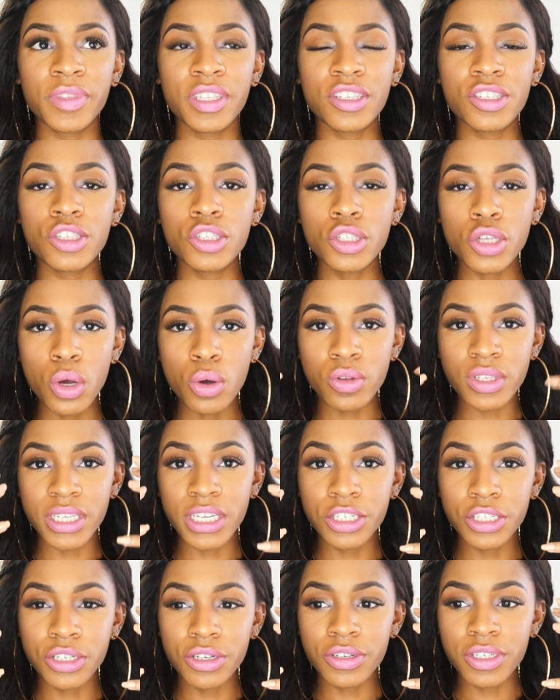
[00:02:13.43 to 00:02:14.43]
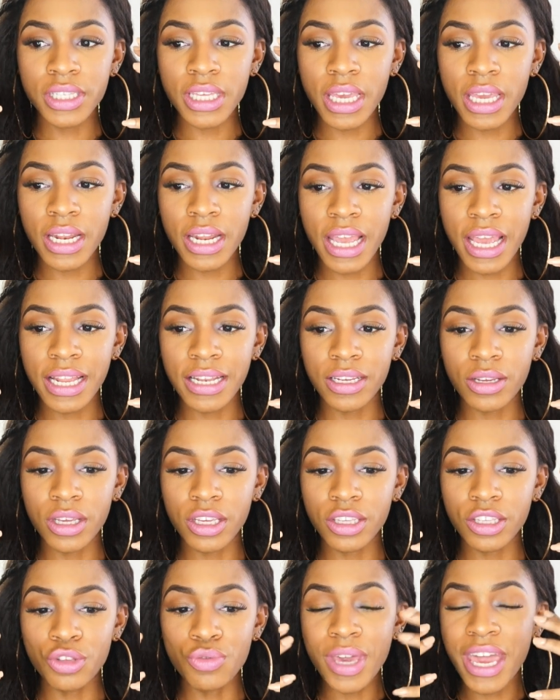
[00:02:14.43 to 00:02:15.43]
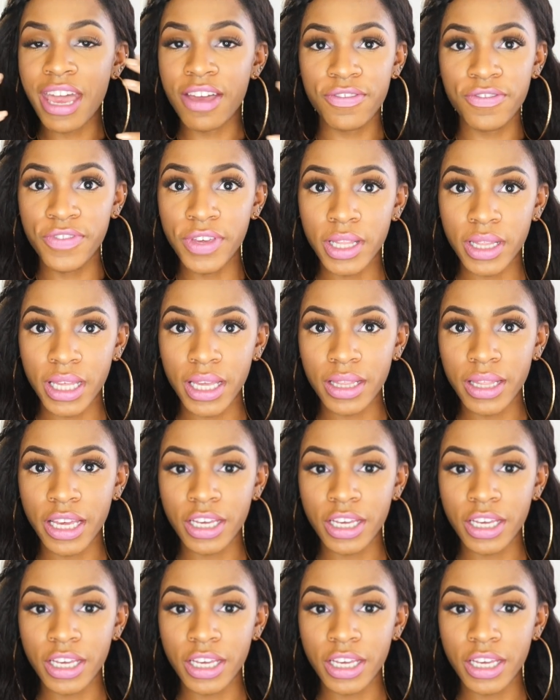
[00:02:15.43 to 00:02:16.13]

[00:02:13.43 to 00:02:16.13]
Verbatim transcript: soaks into your skin and you can't feel it.